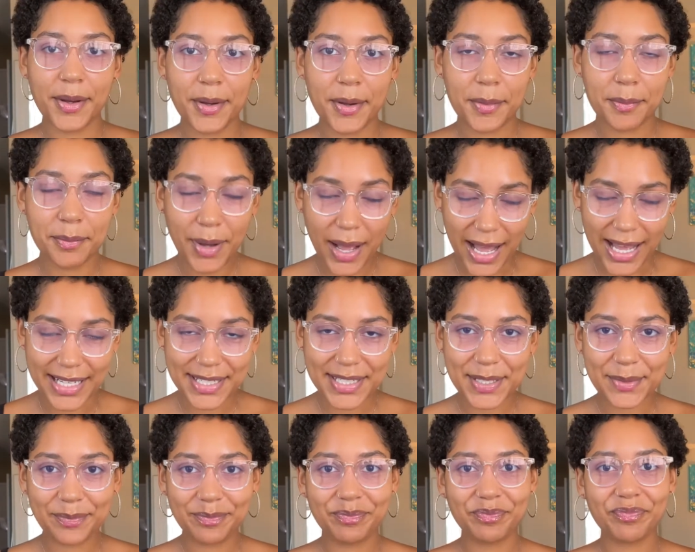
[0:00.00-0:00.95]
but
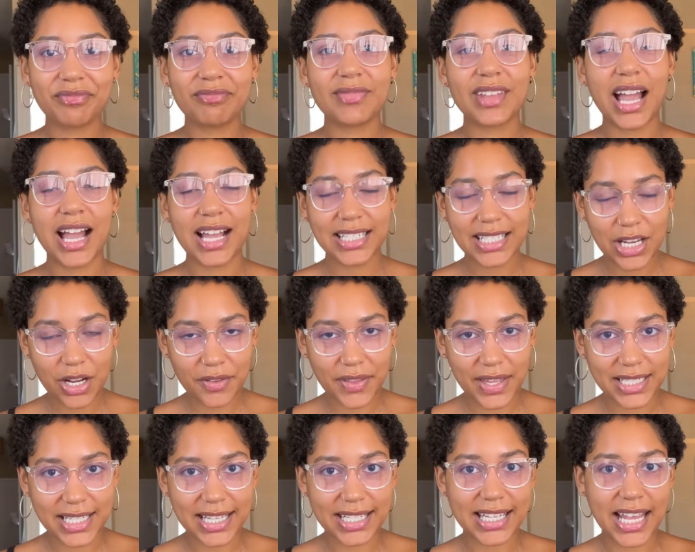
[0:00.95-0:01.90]
I say all
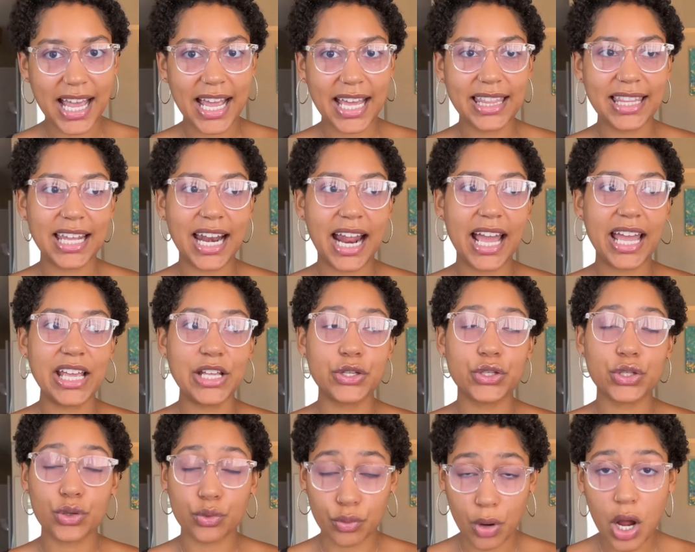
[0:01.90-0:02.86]
that to say that I
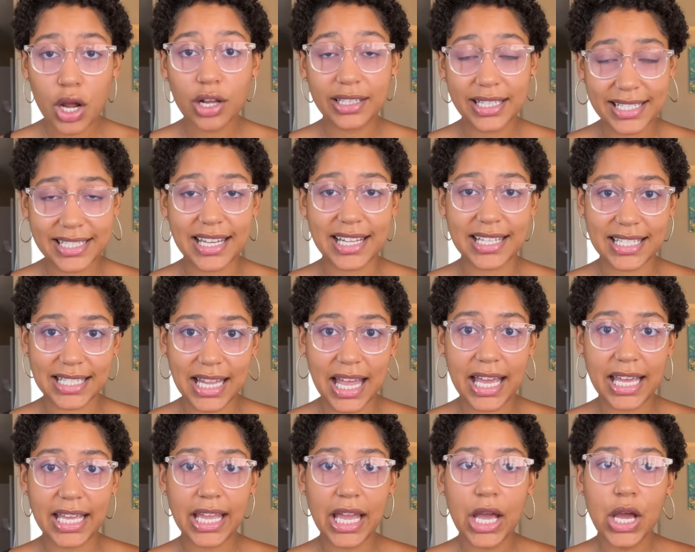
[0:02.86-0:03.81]
strongly
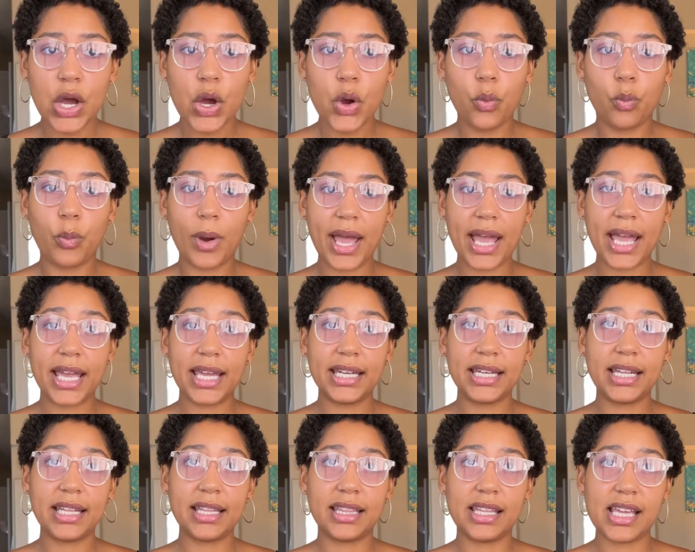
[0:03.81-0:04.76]
dislike
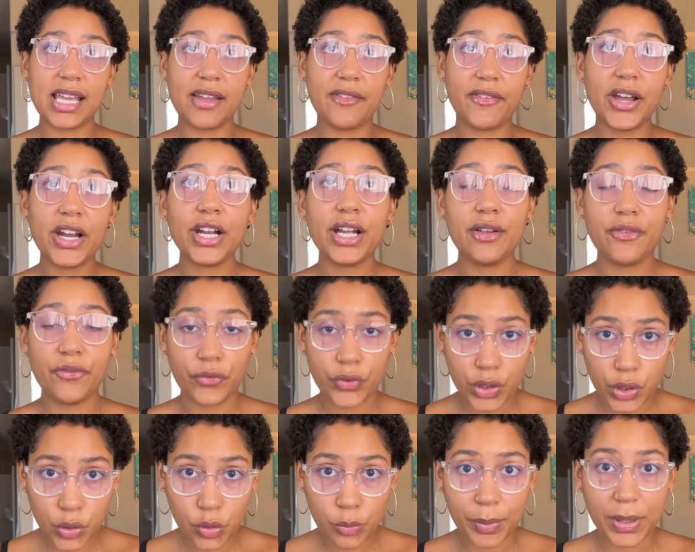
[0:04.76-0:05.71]
when the very
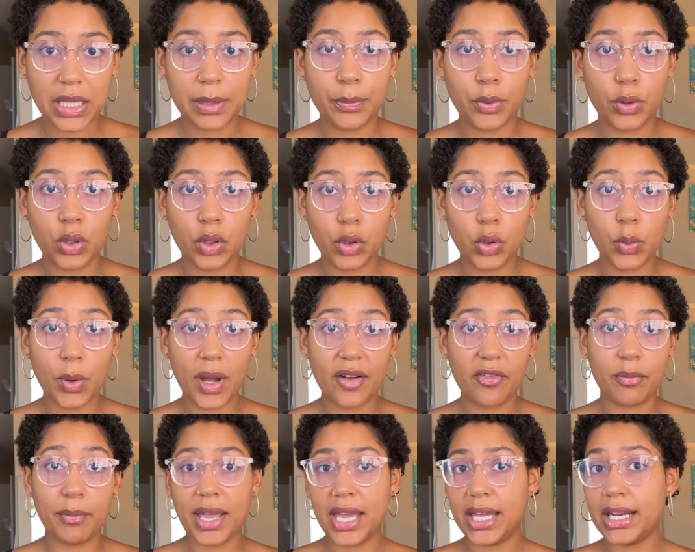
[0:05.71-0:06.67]
few people who
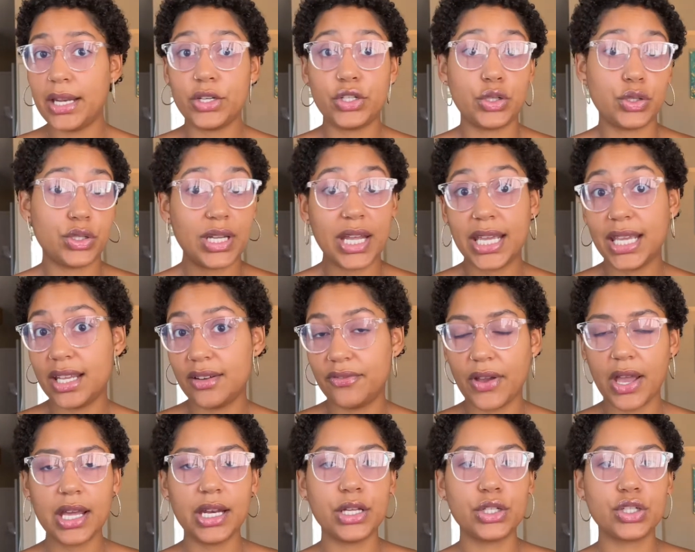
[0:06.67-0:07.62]
have managed to take
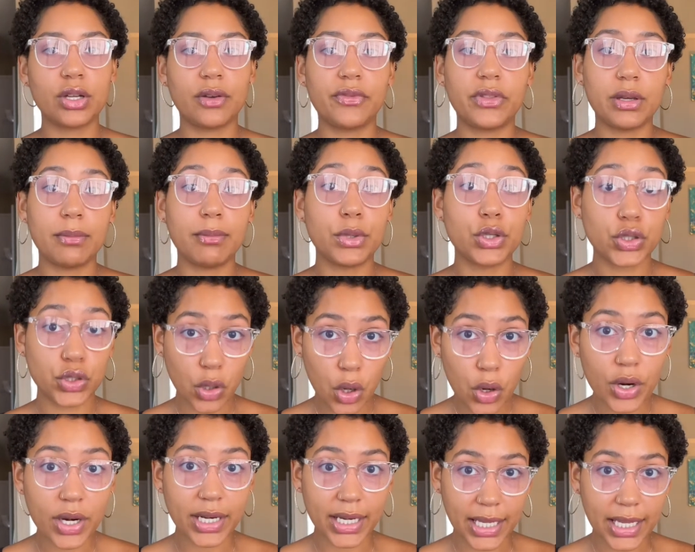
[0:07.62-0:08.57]
advantage of the
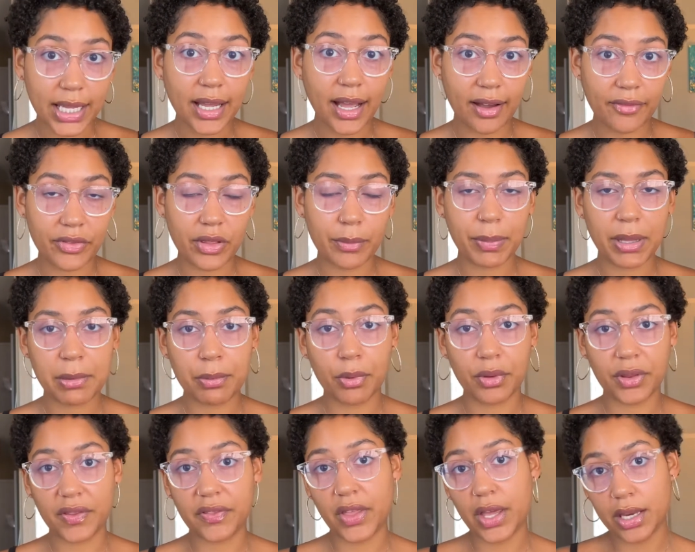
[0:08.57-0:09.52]
majority of the people
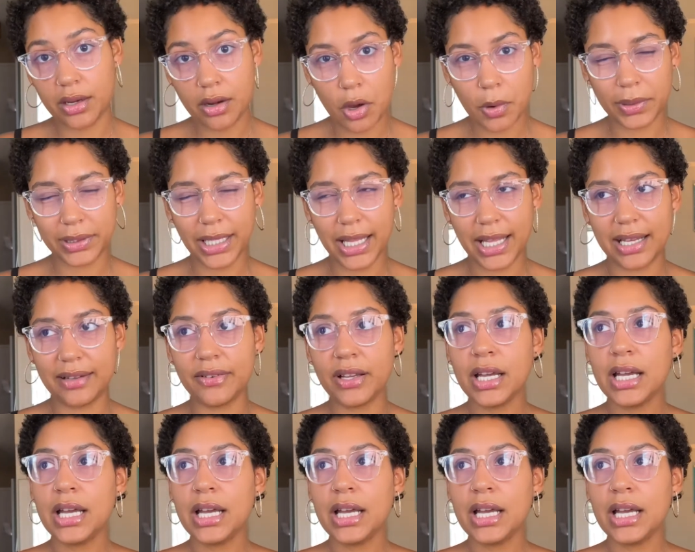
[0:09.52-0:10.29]
that they know and love